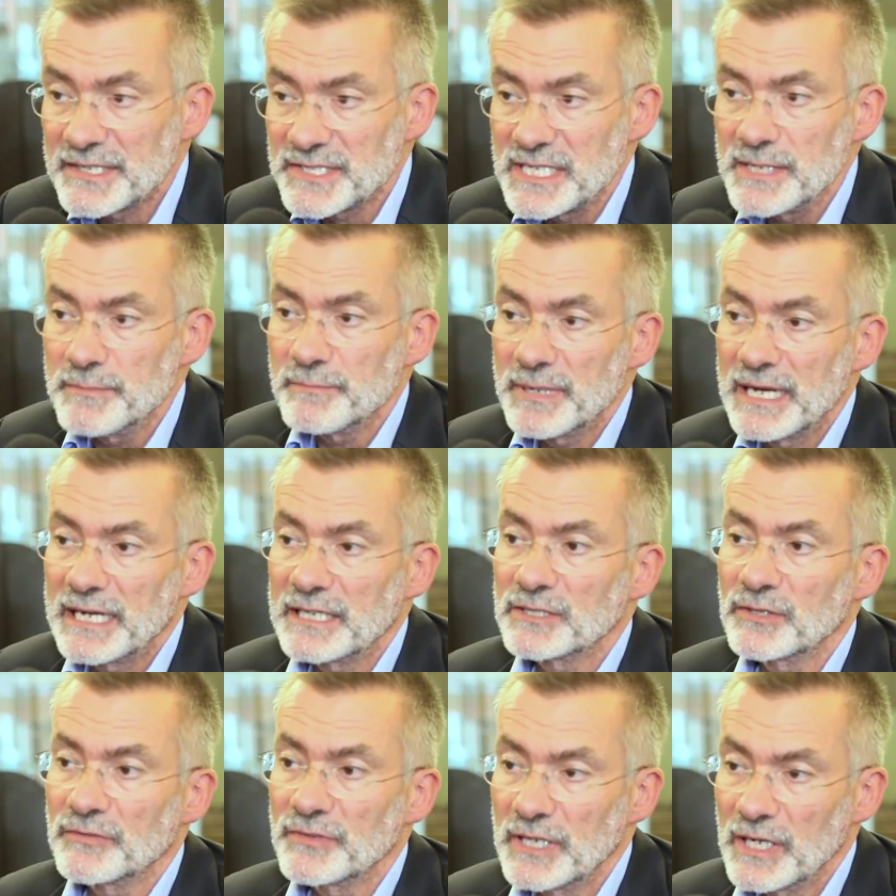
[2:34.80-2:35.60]
an
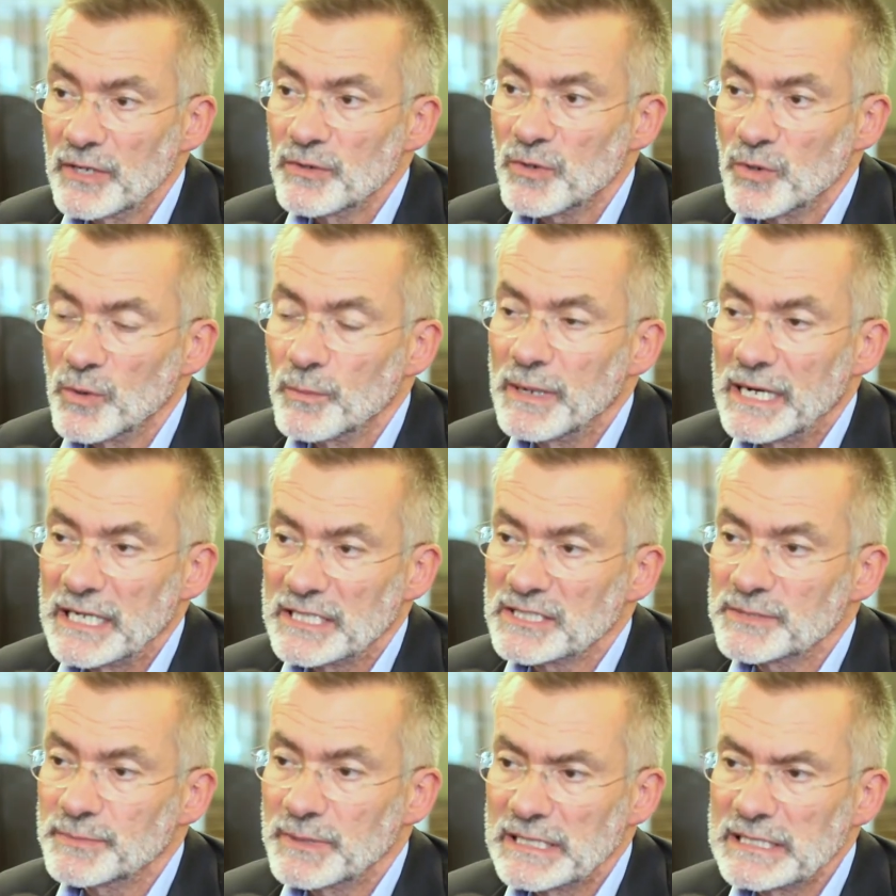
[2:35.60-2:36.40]
impact on the local
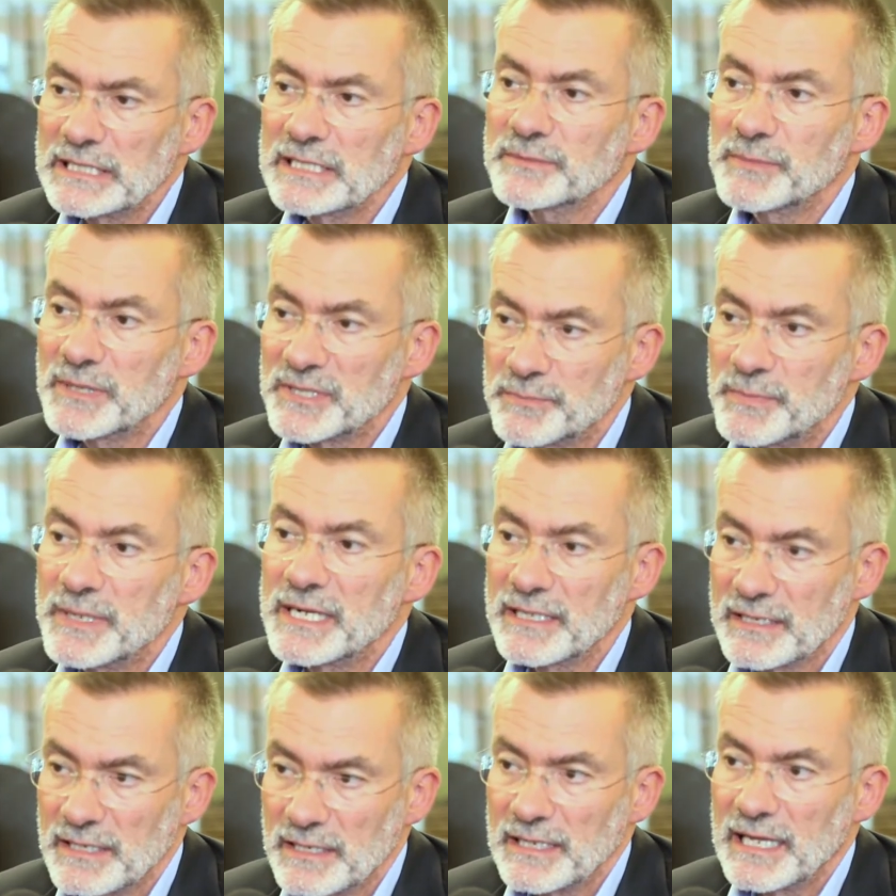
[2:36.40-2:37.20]
patch, but I think it's much
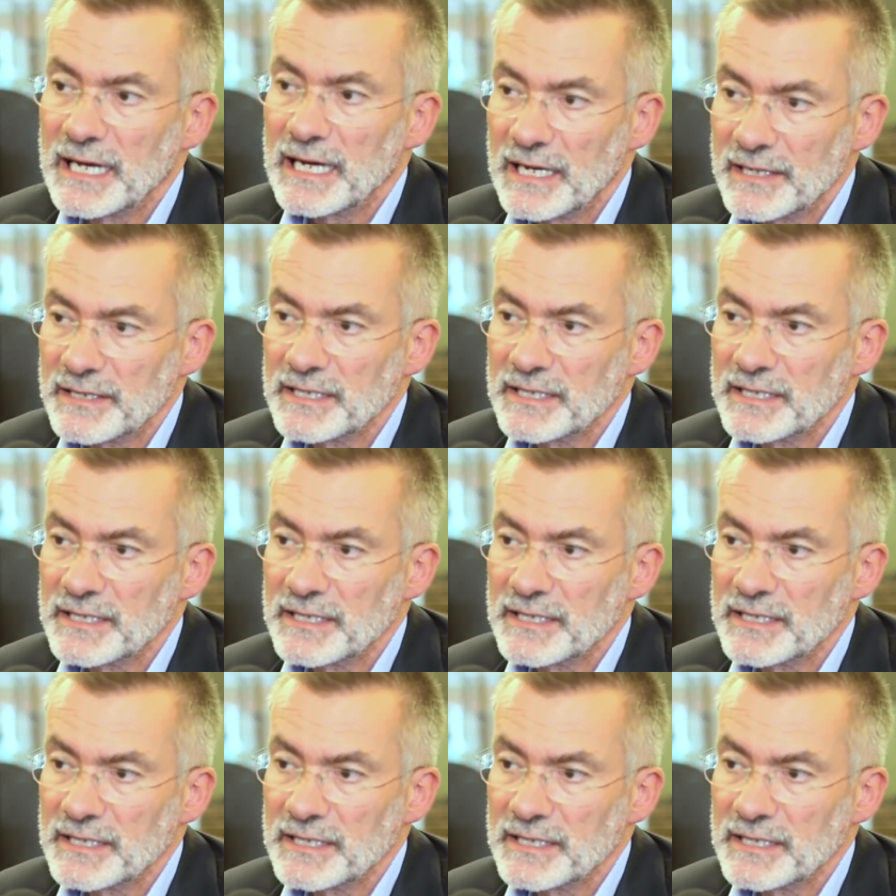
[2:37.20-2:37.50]
bigger than that.